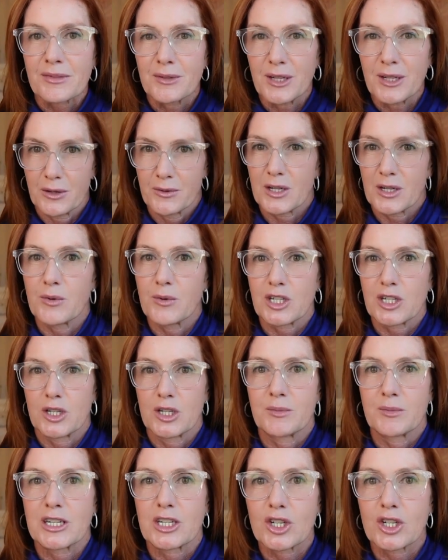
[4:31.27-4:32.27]
You know, we don't want you
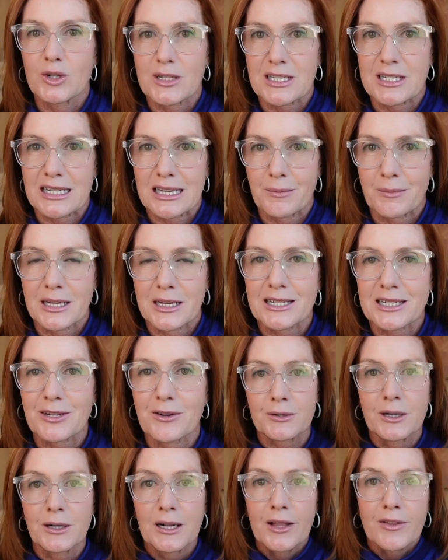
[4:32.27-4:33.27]
to be too sleepy.
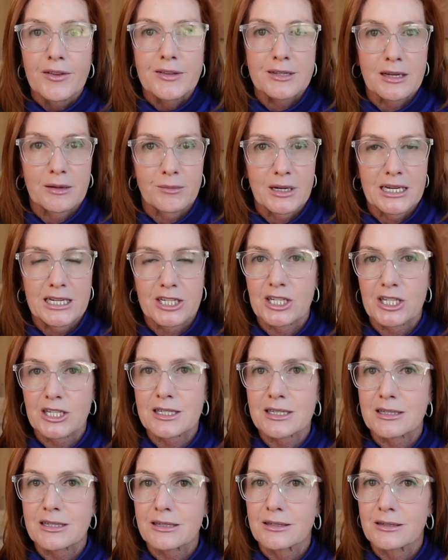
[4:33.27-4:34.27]
So some
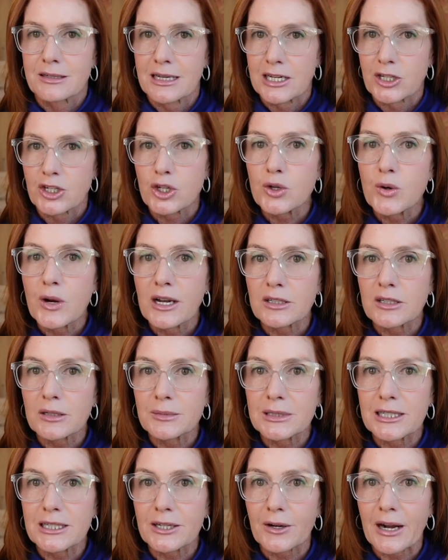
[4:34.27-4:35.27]
patients need
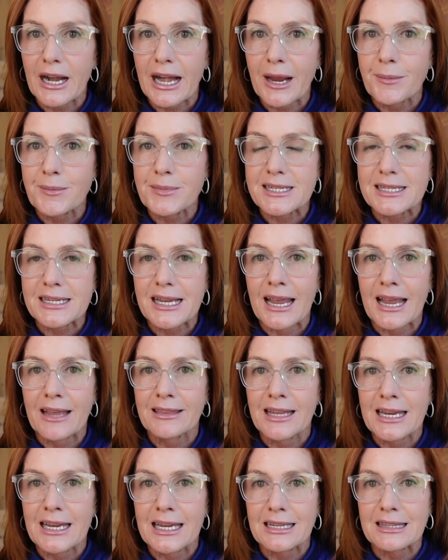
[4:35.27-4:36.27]
200 milligrams
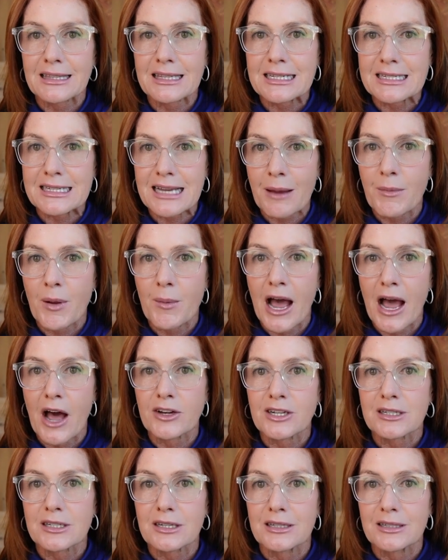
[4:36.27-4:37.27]
and they get the same
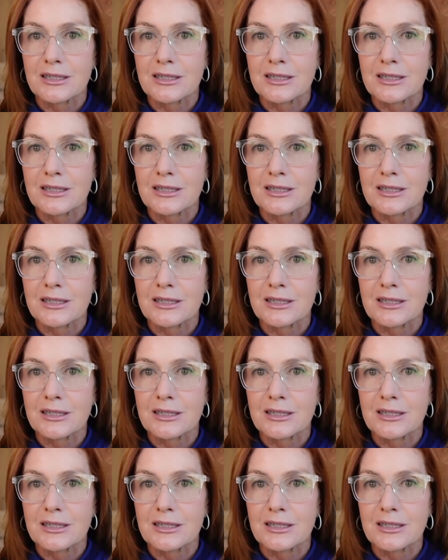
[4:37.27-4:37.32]
amount